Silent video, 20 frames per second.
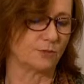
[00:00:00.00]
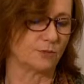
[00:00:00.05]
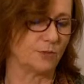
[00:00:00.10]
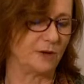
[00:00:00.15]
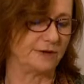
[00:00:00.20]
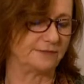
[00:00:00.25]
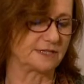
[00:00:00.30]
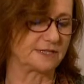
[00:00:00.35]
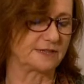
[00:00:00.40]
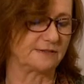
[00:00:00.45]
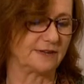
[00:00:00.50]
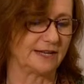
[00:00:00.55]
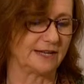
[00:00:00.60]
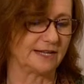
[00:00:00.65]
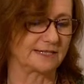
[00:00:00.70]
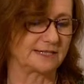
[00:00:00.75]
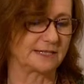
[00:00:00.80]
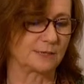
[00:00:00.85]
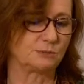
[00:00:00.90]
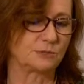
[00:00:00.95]
with
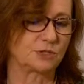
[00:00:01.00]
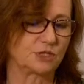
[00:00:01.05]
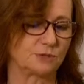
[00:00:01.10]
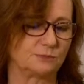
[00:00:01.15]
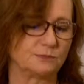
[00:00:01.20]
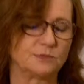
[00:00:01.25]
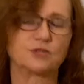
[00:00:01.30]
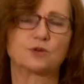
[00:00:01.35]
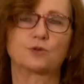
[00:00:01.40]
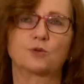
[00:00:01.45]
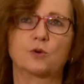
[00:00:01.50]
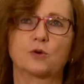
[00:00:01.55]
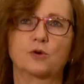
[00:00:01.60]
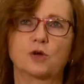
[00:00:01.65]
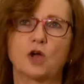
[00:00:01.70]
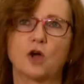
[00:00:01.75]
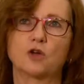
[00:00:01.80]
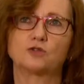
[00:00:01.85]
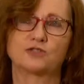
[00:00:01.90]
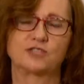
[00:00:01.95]
severe symptoms, or
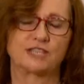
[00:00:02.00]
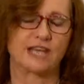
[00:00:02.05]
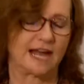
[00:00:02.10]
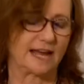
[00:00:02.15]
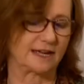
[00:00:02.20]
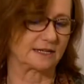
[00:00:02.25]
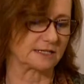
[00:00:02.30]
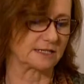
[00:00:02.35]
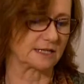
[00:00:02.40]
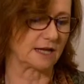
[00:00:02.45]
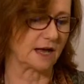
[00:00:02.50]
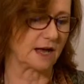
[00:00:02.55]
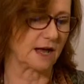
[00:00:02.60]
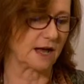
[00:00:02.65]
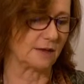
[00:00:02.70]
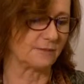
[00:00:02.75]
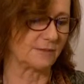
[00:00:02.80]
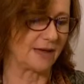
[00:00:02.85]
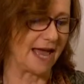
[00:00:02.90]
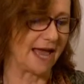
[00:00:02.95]
contact
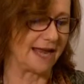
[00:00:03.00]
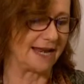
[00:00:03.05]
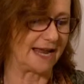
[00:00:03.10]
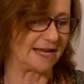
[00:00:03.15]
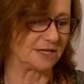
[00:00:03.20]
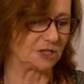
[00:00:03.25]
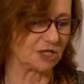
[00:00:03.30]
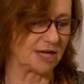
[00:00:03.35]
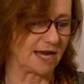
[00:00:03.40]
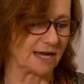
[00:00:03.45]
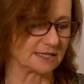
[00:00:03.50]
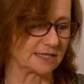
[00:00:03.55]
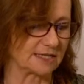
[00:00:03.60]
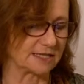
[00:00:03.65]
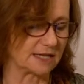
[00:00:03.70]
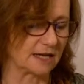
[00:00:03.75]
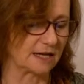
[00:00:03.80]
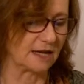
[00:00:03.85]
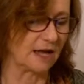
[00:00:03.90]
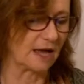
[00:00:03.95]
NHS